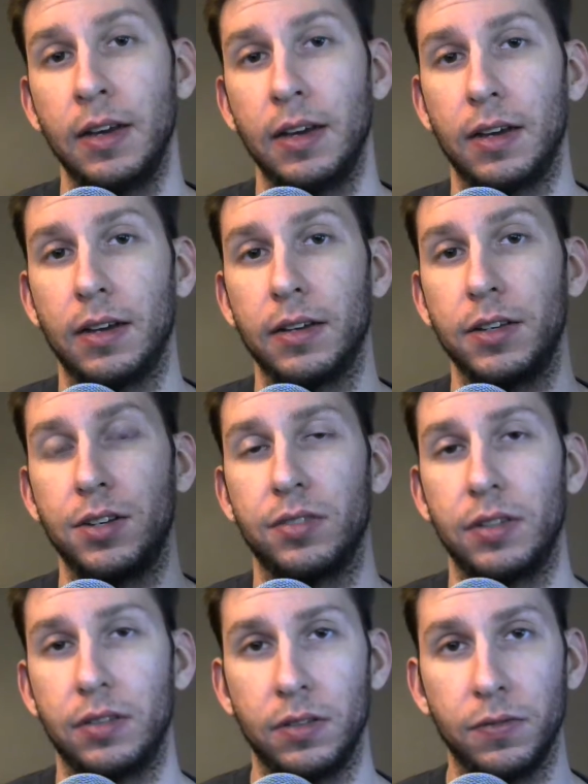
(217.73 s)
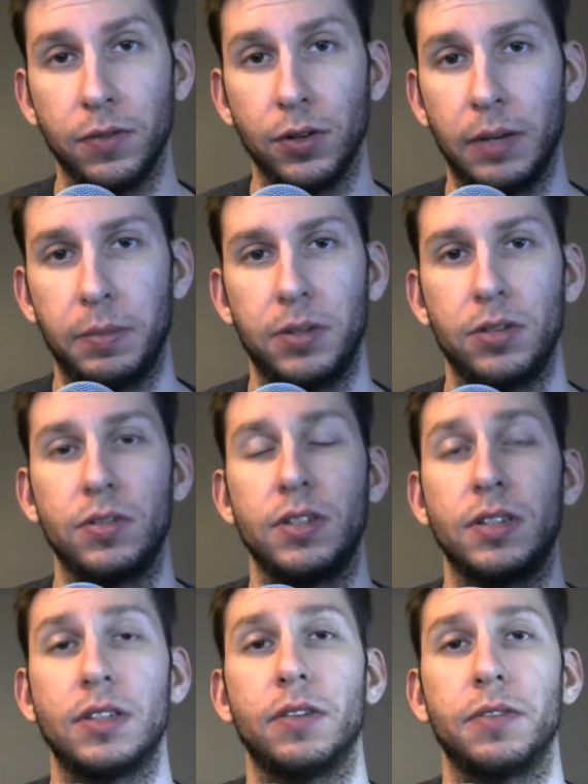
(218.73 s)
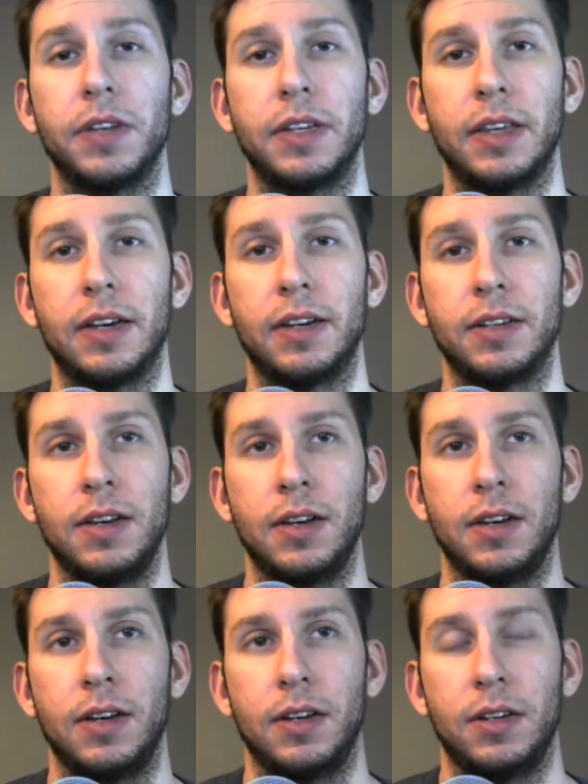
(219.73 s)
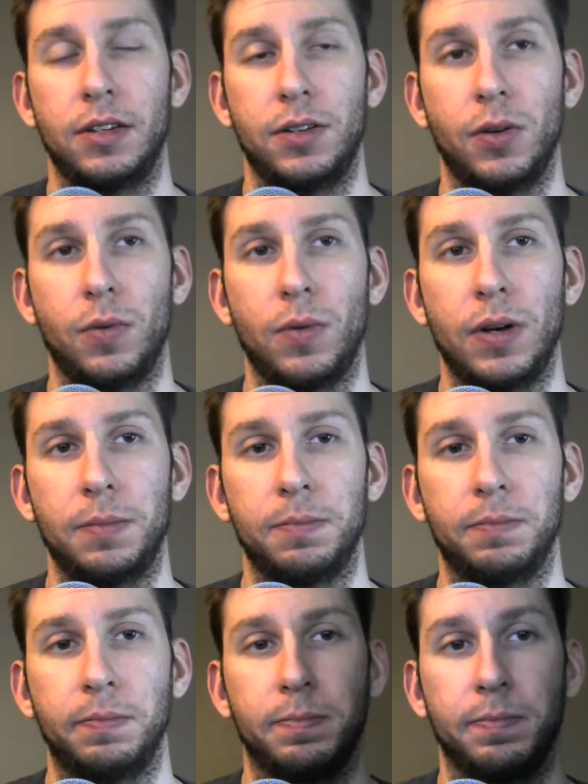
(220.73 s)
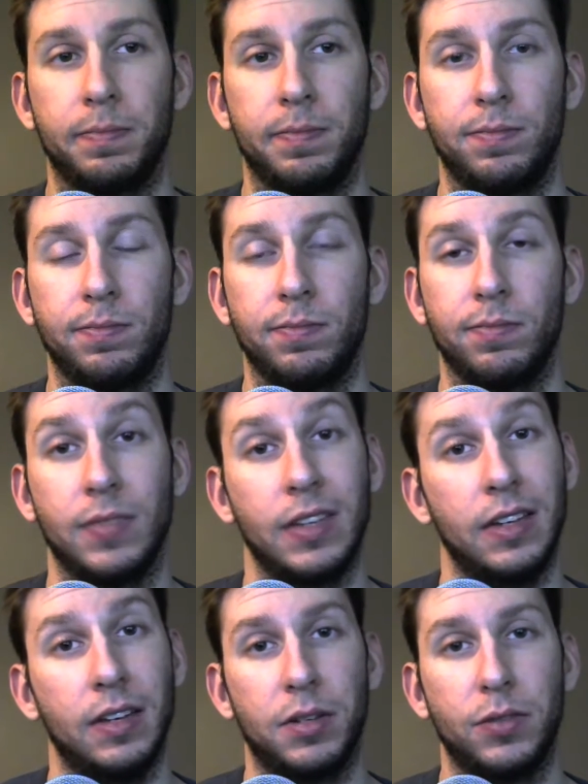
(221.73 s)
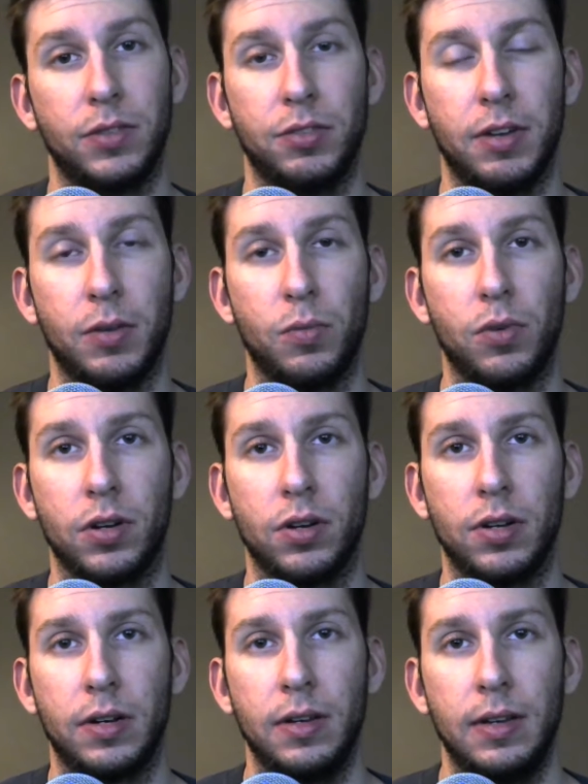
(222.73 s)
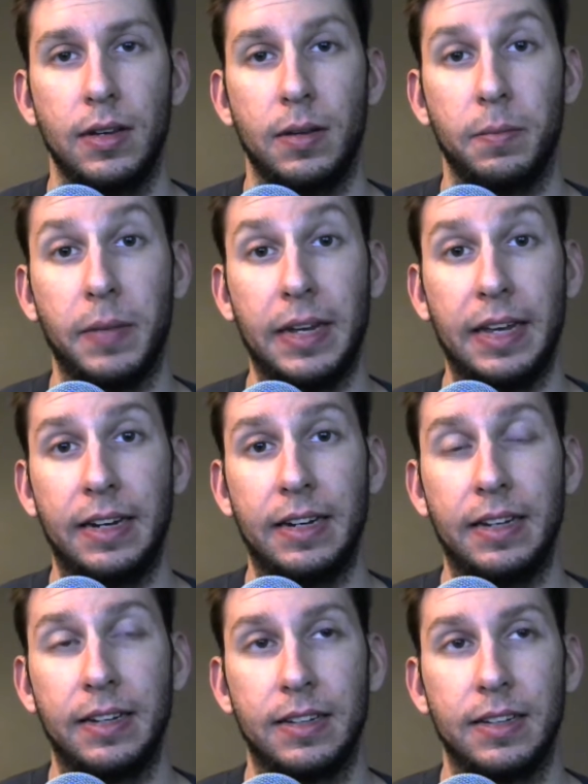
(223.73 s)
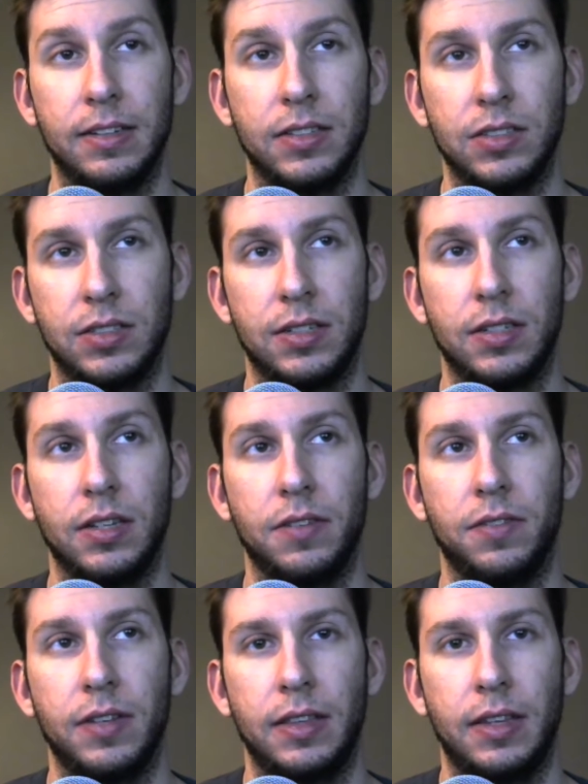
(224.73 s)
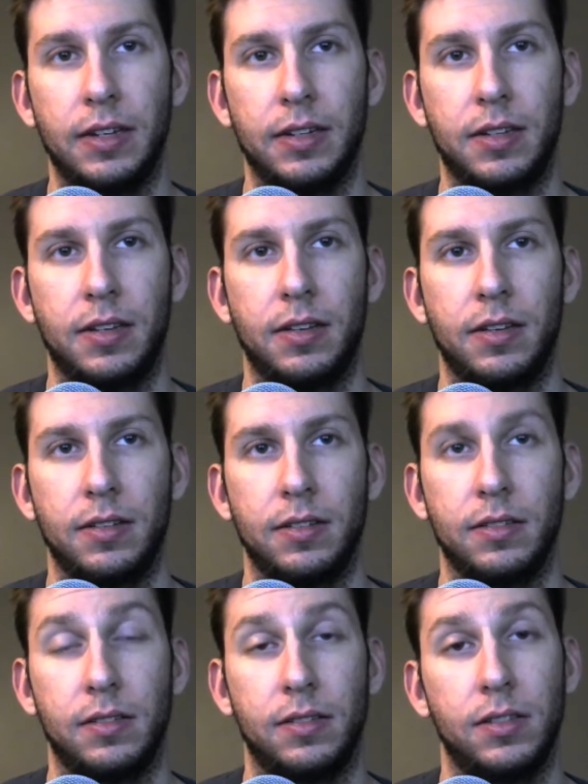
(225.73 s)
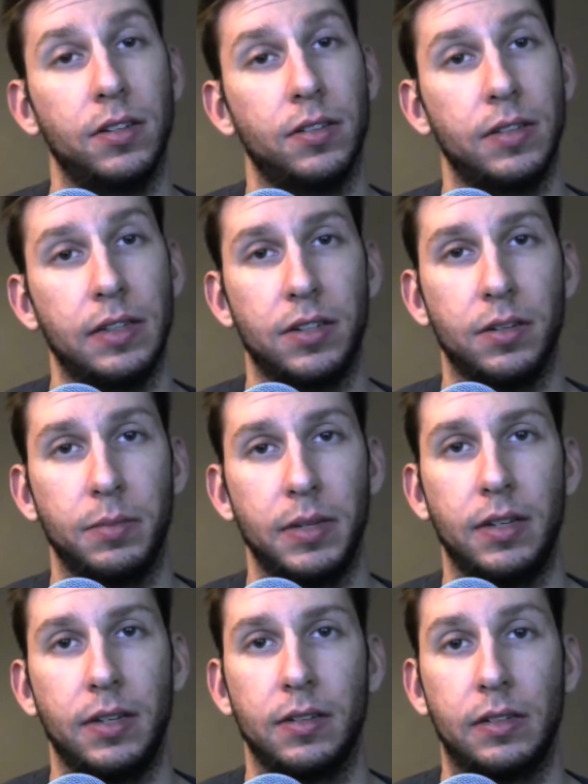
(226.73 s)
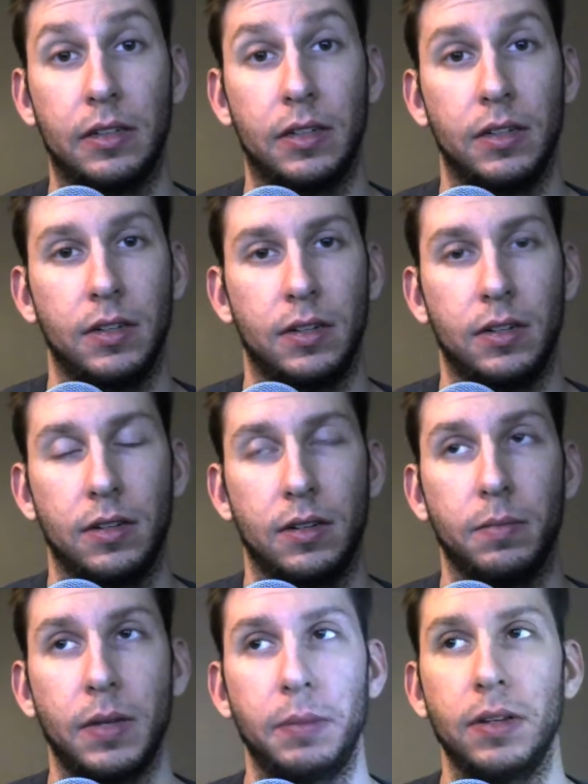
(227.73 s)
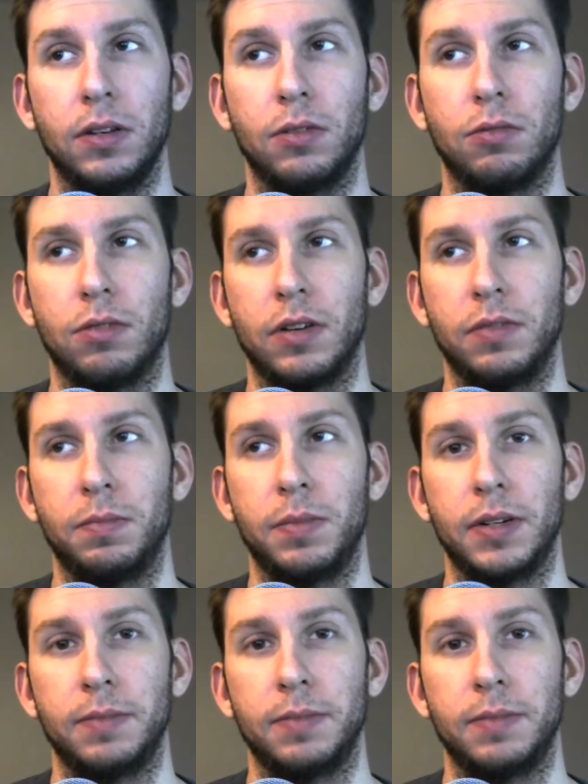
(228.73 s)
you know, the full episodes and stuff like that. So, yeah, I'm going to have to try to work on my editing skills and stuff like that. So that's going to be, might be a little rough, but